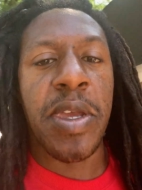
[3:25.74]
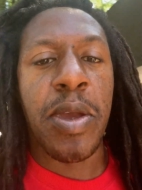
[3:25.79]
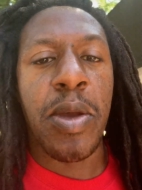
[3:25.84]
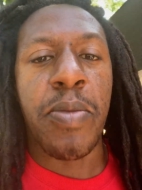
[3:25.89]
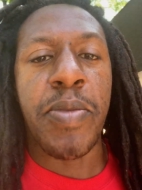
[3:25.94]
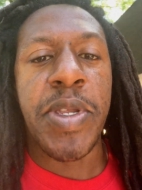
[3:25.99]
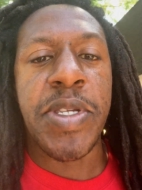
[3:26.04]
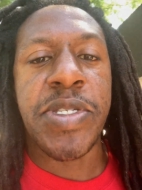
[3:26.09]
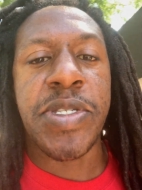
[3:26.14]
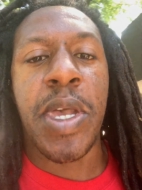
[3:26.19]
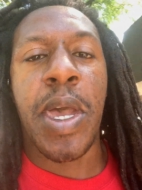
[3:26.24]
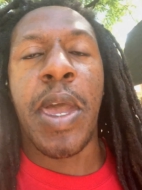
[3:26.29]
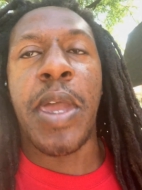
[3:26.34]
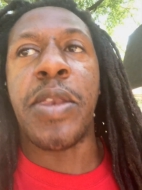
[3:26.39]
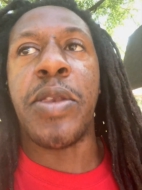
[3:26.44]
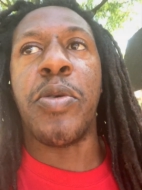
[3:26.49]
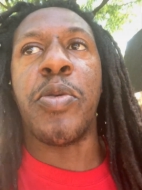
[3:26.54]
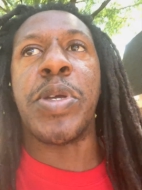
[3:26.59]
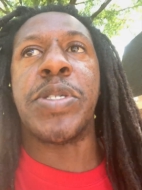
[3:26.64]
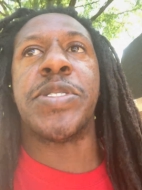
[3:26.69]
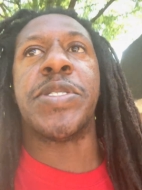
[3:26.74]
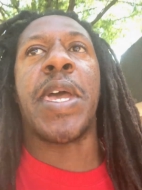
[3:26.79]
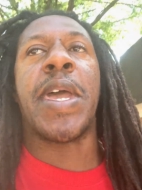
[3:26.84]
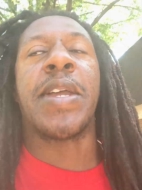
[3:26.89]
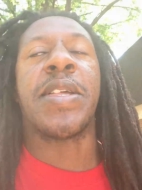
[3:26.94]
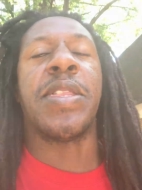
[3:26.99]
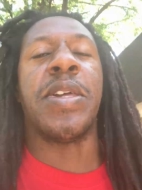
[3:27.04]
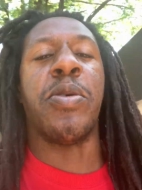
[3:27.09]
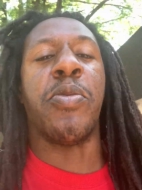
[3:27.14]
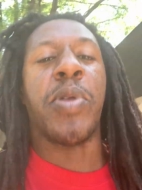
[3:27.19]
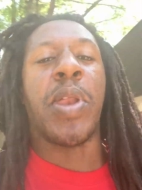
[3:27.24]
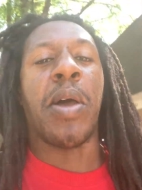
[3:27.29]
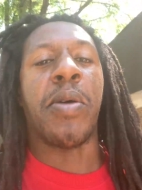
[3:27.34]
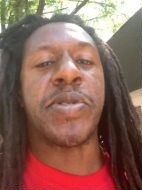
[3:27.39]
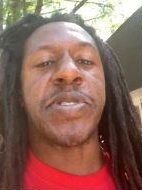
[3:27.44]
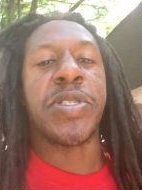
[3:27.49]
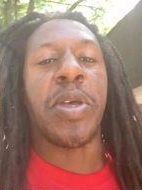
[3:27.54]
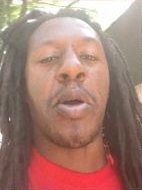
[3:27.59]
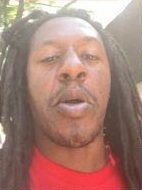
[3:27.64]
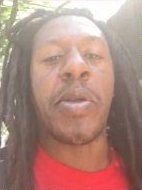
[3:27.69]
him, this guy knew exactly what I
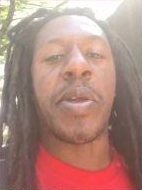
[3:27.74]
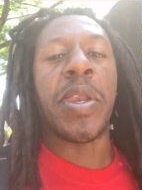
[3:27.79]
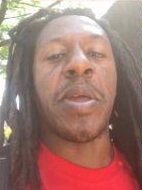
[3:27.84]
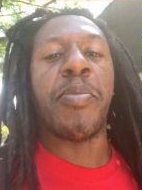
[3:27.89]
was talking